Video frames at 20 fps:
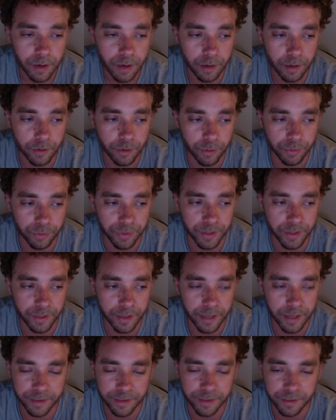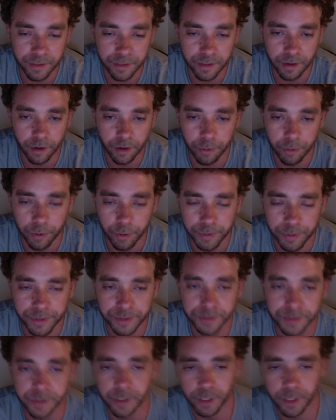Don't think that Hicks did that on
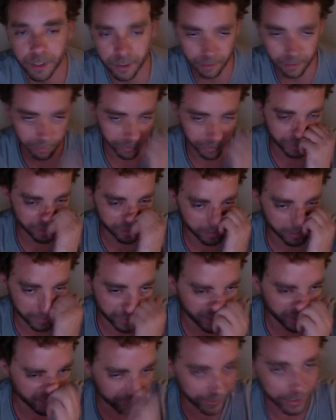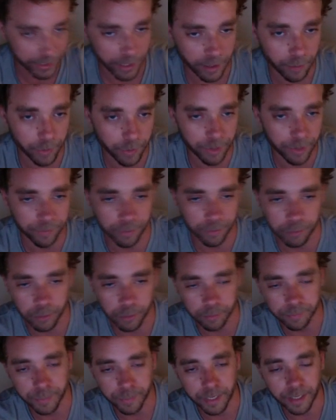purpose, but it definitely got away from
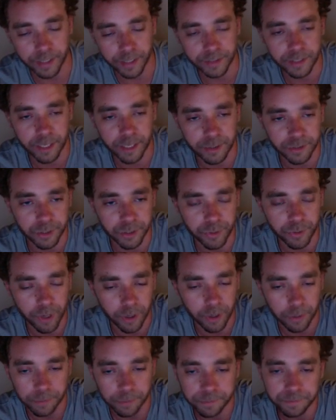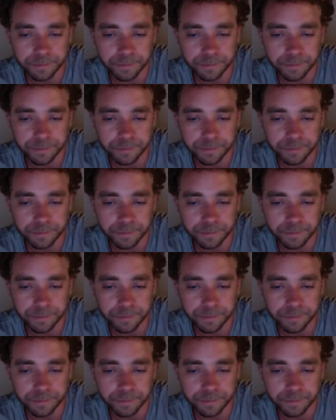him, and it's now 2-0.